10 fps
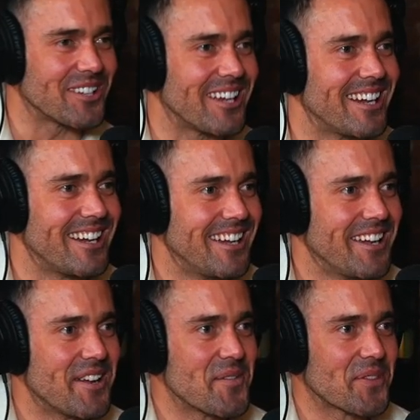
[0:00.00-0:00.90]
her.
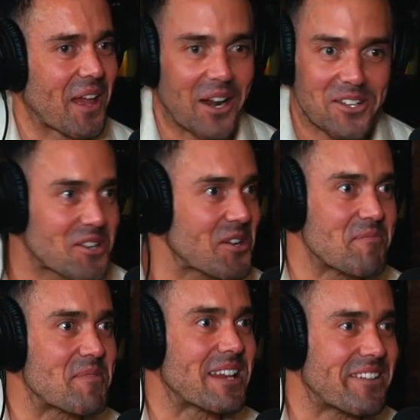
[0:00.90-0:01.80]
And I just couldn't
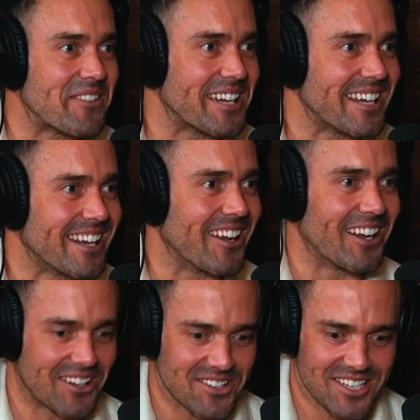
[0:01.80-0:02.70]
believe it. And
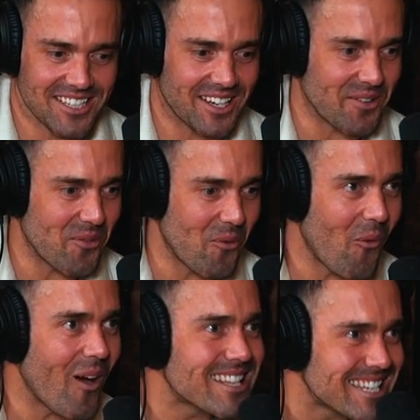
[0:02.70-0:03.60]
I was just like,
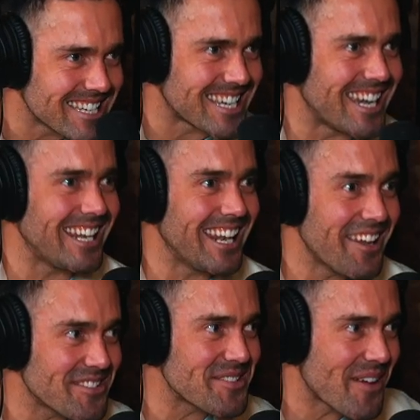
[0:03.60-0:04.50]
what? She
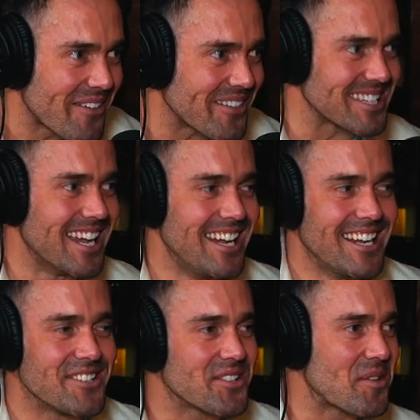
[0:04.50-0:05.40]
lives above us.
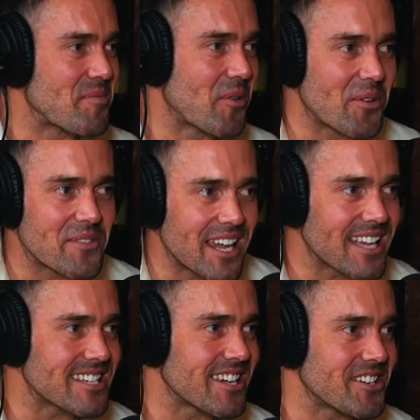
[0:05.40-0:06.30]
She's on the board of
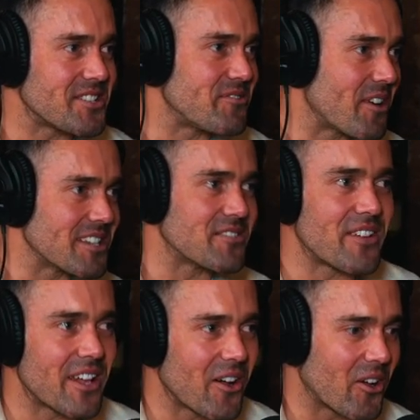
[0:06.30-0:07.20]
Diageo. She runs
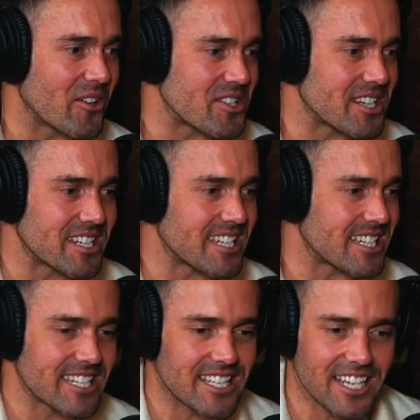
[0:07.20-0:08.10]
Vion.
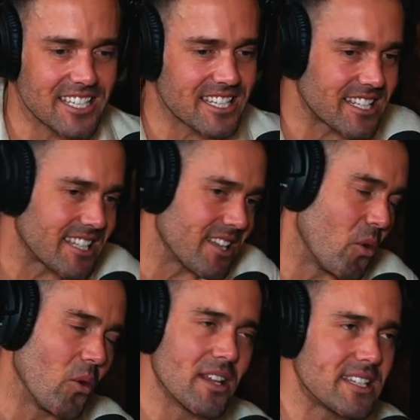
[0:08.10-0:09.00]
She does
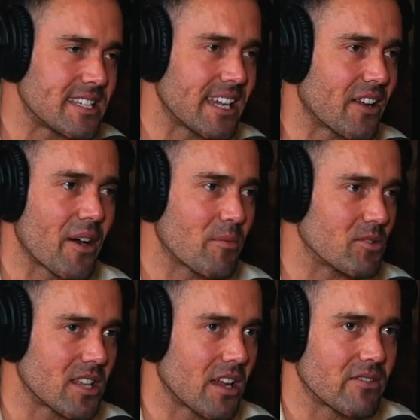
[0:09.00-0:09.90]
all this incredible
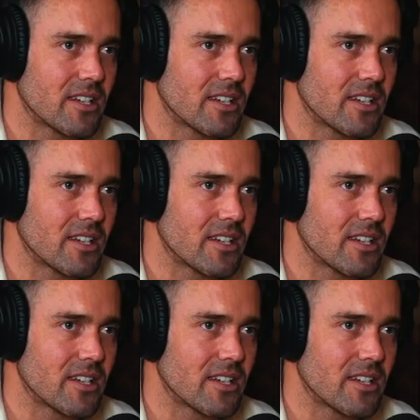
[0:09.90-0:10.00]
stuff.